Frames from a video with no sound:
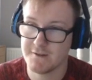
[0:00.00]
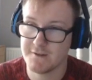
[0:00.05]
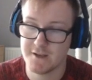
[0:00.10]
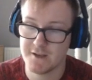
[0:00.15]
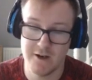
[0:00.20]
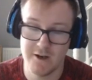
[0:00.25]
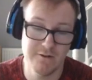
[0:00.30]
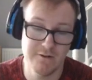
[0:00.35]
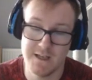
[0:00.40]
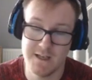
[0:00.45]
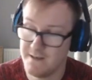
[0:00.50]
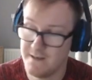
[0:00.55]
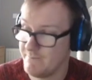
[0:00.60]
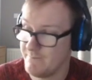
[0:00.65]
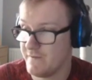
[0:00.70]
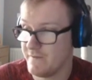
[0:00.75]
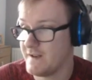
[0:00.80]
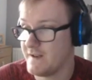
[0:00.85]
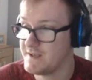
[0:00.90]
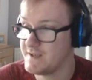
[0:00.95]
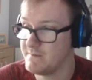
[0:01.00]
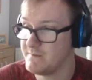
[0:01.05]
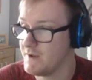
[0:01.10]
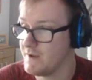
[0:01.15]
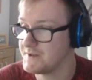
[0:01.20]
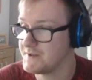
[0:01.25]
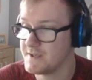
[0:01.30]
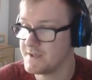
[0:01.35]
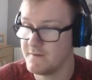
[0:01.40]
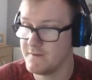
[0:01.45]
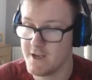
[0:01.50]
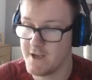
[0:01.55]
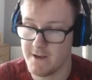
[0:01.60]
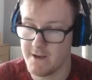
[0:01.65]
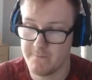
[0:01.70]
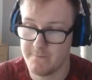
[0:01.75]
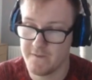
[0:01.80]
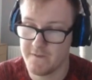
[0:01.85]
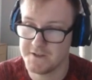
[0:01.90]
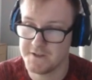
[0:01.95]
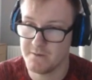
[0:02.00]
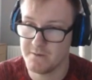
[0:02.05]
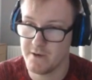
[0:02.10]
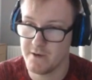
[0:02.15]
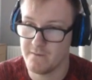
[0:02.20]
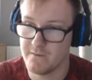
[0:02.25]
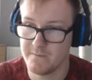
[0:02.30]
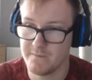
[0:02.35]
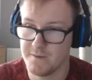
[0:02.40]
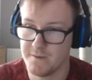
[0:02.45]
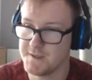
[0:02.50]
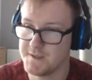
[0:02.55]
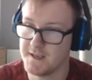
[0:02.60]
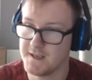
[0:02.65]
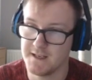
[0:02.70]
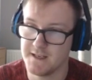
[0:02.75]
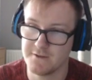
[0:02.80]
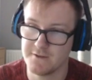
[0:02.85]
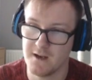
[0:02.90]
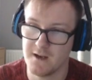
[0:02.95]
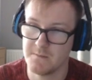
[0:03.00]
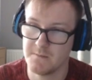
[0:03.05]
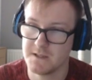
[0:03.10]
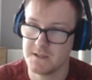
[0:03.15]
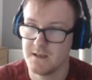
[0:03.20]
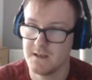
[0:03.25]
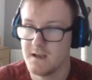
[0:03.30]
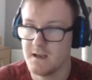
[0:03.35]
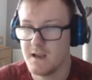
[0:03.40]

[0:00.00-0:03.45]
so it prevents your opponent from using any traps.